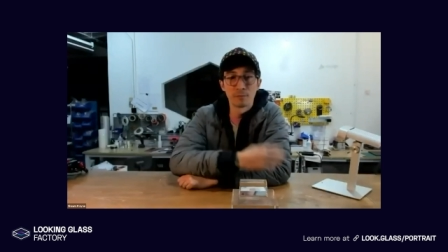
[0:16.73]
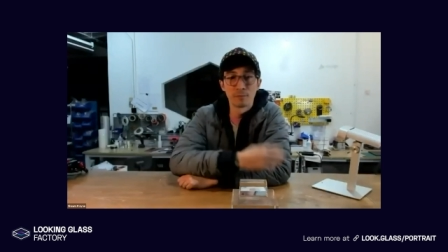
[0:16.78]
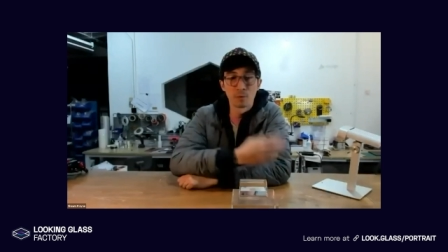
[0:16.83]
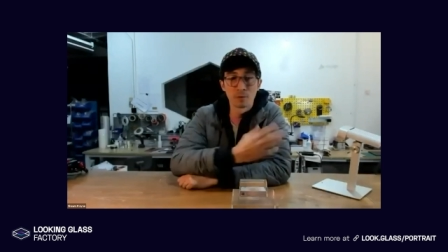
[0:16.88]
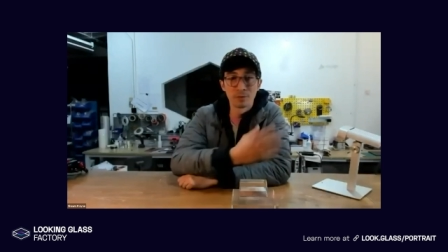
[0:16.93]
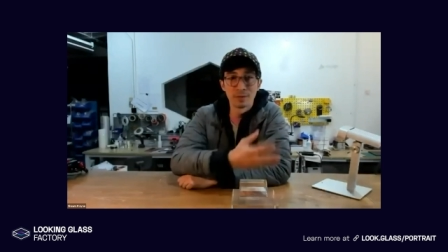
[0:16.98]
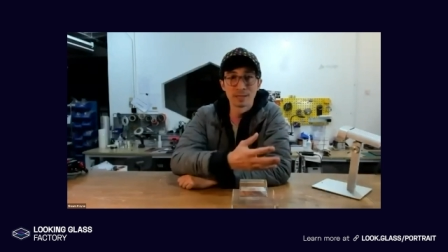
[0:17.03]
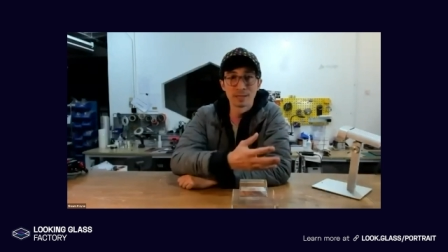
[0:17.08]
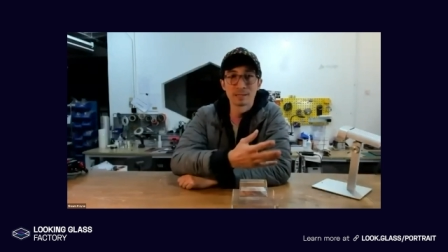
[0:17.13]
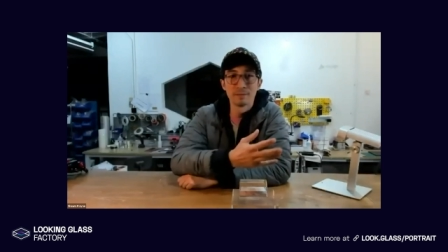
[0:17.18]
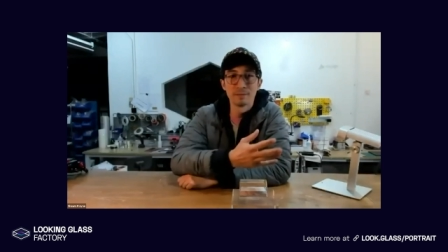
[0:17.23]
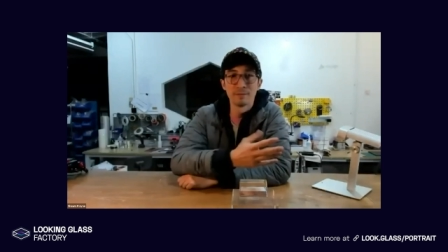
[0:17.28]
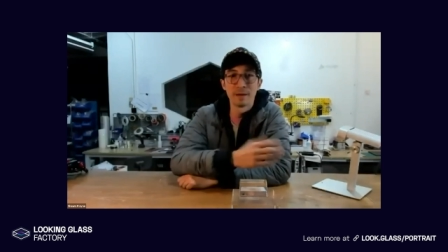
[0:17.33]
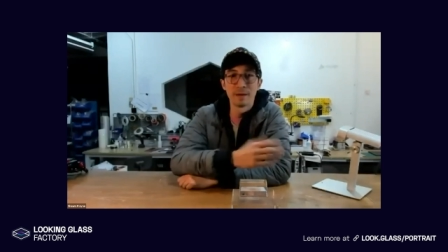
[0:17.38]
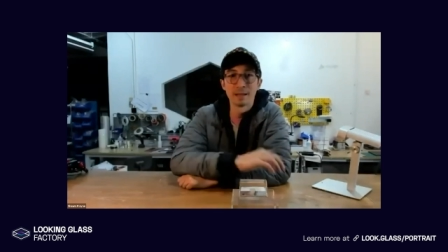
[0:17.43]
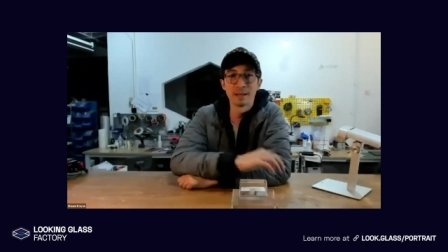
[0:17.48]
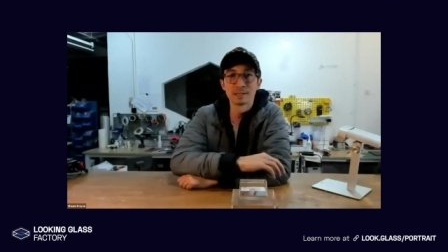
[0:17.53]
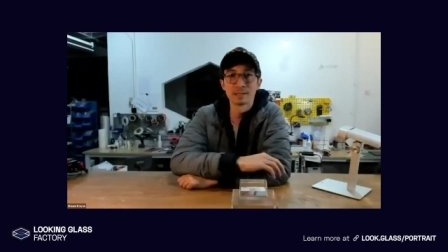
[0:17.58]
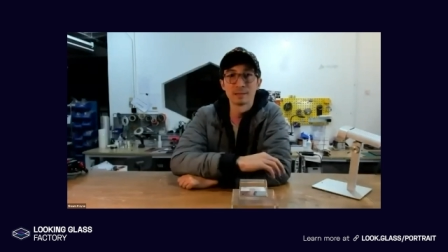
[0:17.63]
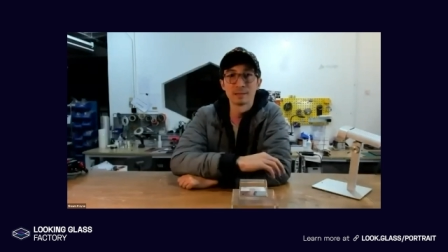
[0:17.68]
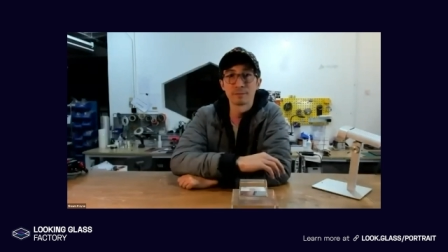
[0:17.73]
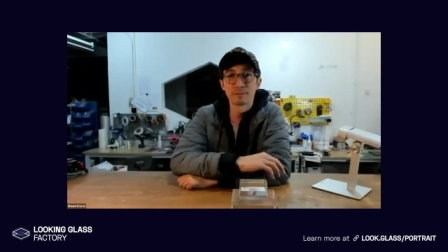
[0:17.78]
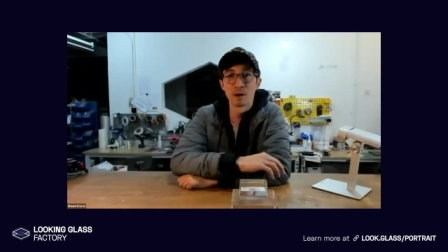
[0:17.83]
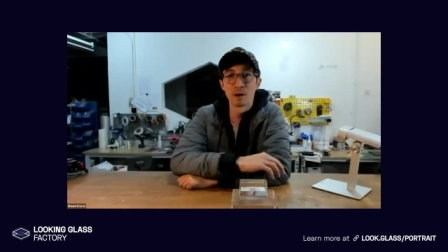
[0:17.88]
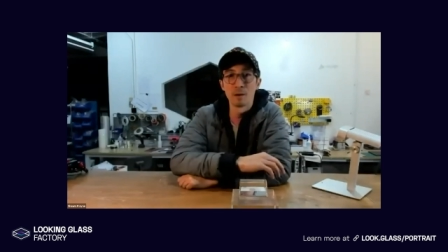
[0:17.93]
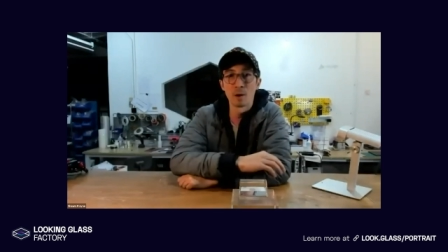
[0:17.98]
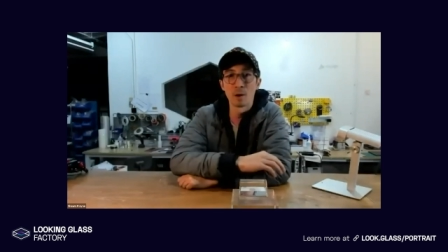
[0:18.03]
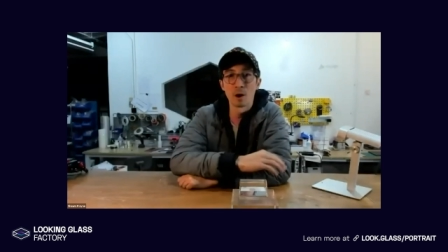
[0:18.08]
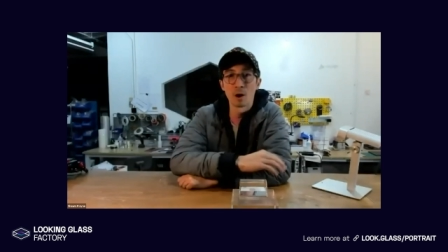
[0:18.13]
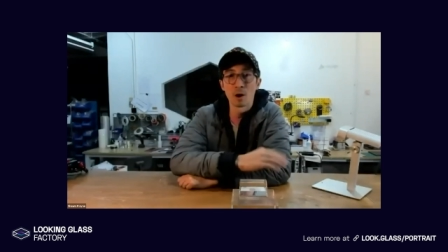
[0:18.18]
for this event
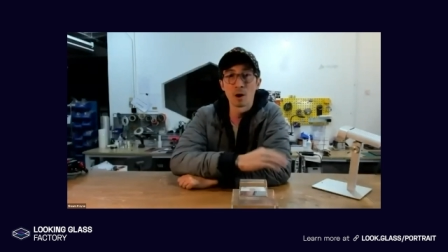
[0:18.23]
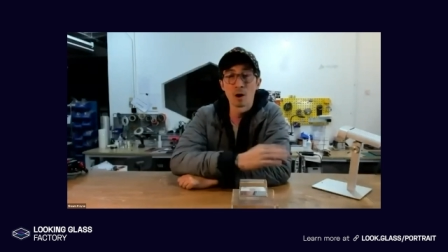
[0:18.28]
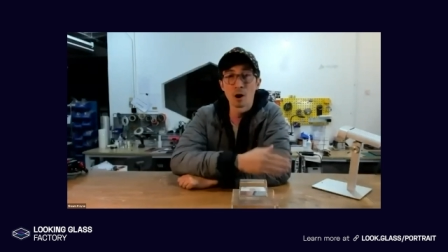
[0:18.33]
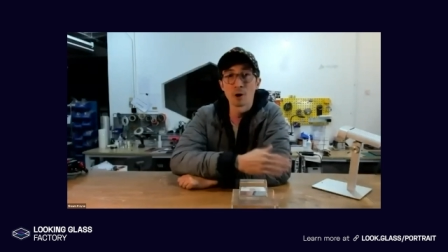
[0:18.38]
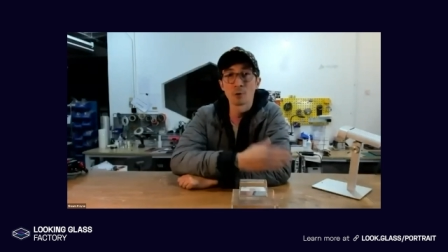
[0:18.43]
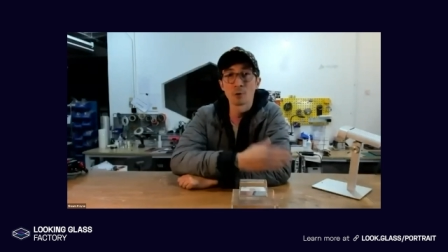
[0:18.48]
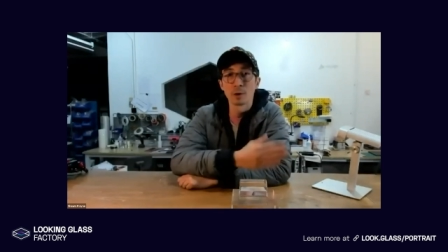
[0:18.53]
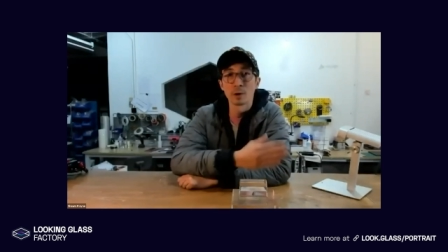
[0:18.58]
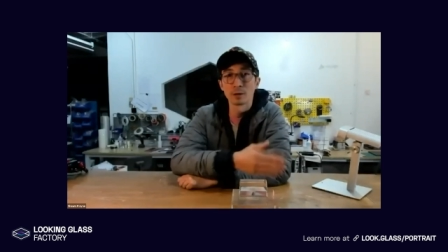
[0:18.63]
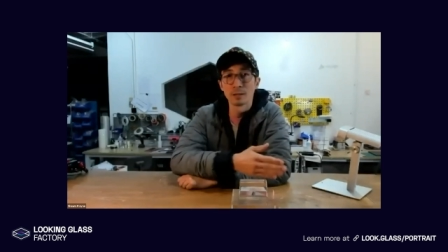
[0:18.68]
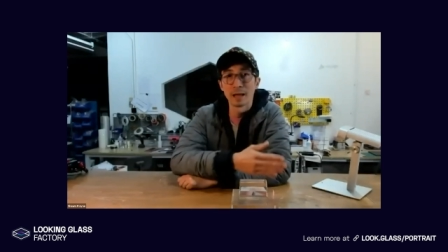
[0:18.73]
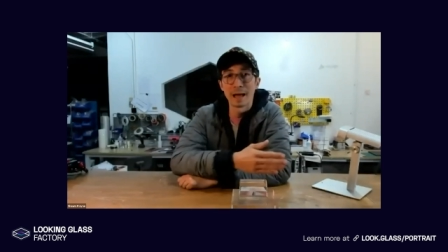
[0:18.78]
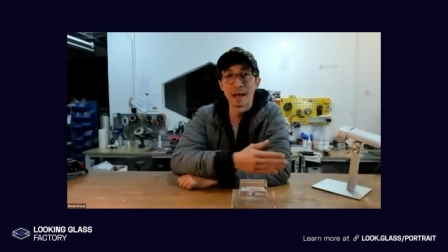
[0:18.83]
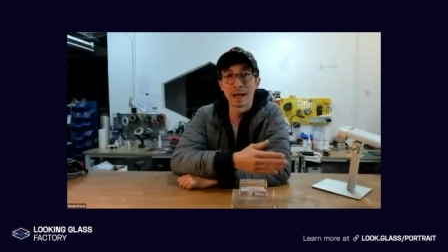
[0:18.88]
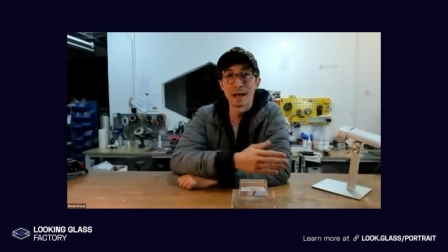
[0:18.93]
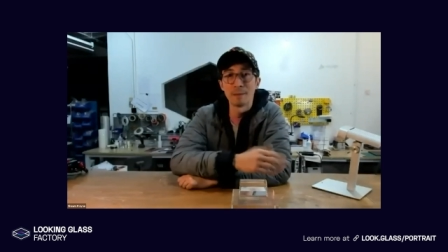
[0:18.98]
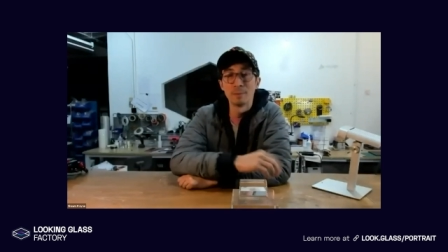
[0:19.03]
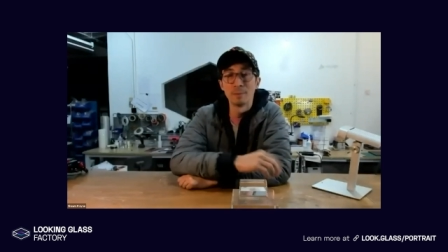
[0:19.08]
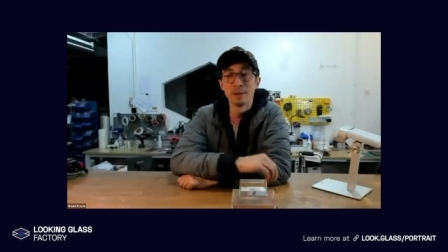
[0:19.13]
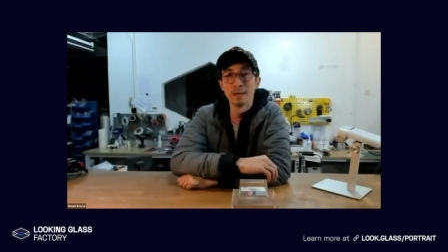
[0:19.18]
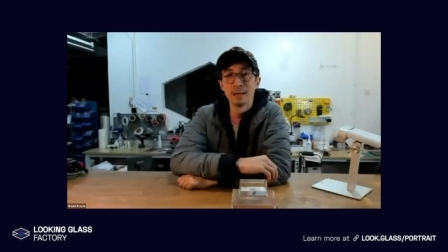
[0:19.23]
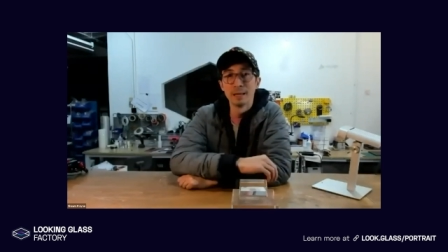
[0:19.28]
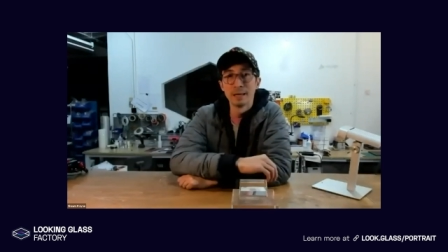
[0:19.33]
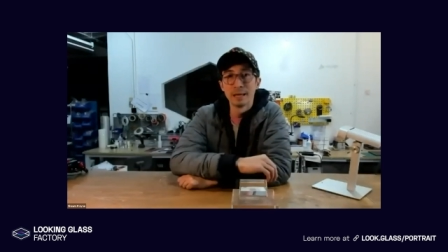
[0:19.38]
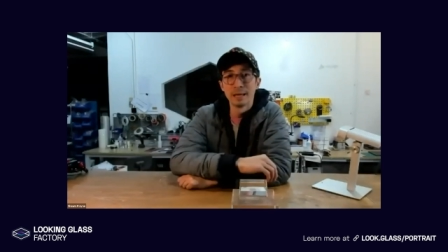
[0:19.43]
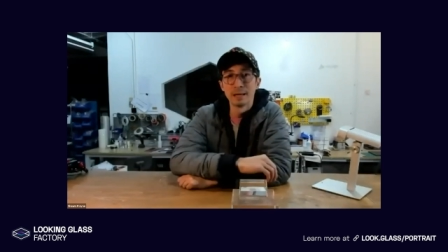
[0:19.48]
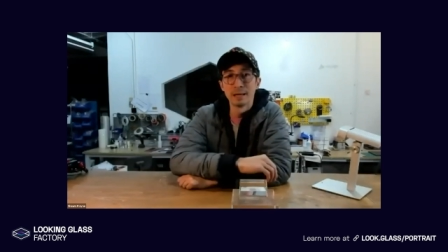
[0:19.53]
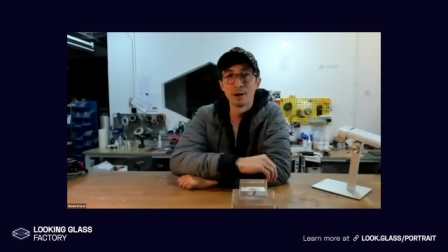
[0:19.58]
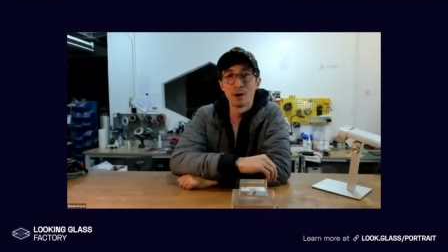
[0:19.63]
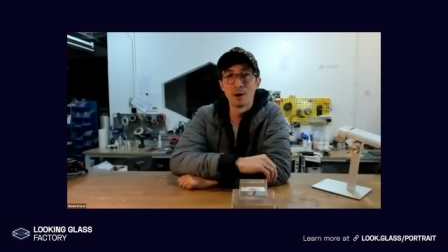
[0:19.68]
from our hardware lab
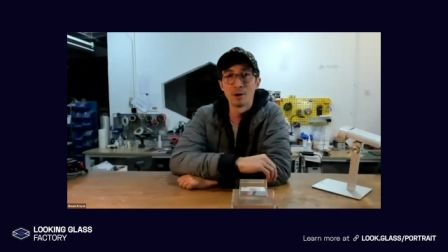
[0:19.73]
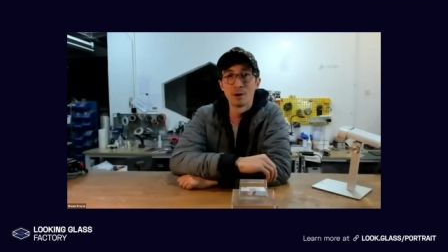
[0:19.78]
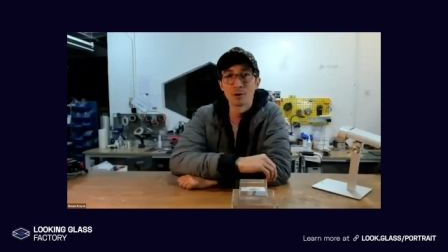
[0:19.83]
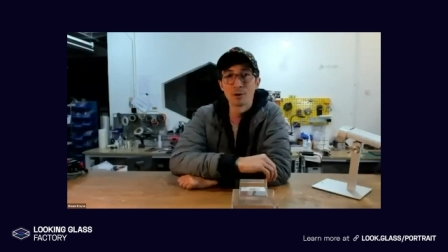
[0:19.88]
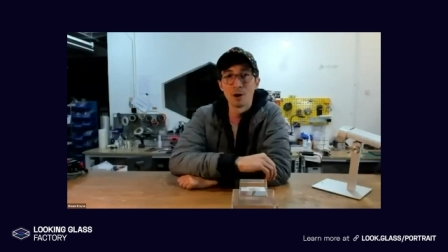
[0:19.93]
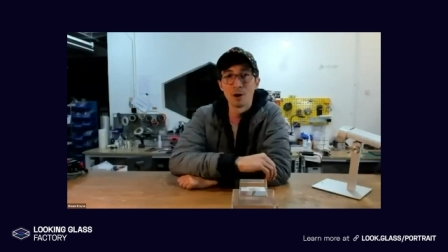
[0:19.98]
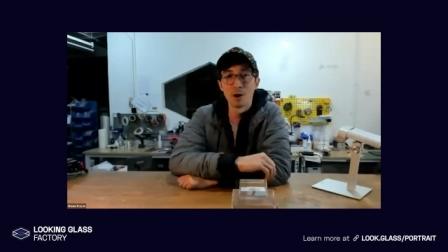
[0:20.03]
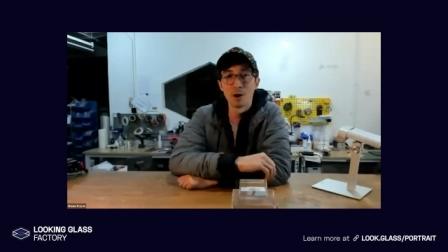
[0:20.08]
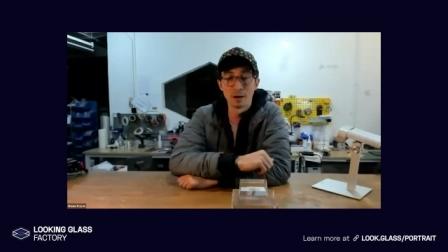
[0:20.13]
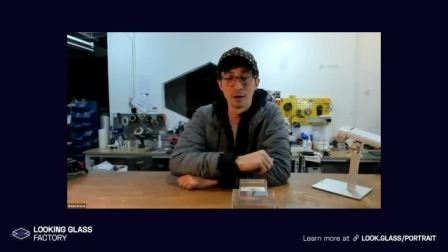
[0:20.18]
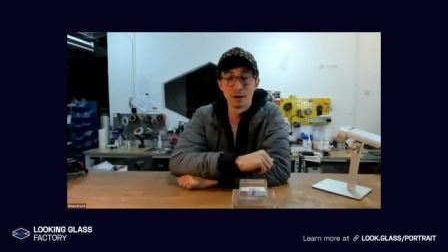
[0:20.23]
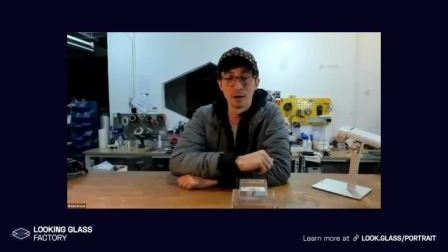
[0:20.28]
in Hong Kong.